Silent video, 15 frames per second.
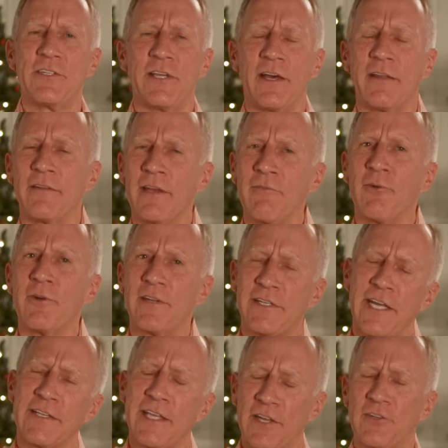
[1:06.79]
they wanted to
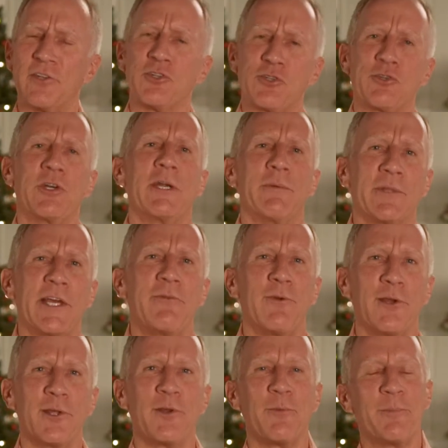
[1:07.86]
take that to extreme when they were
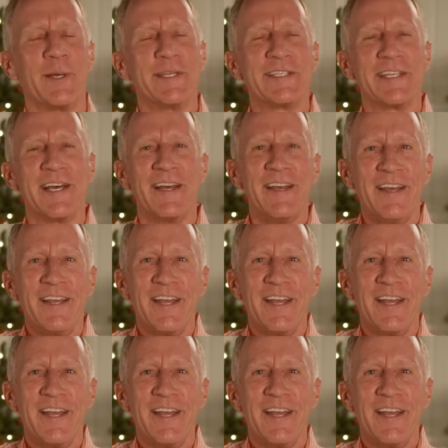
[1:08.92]
little, but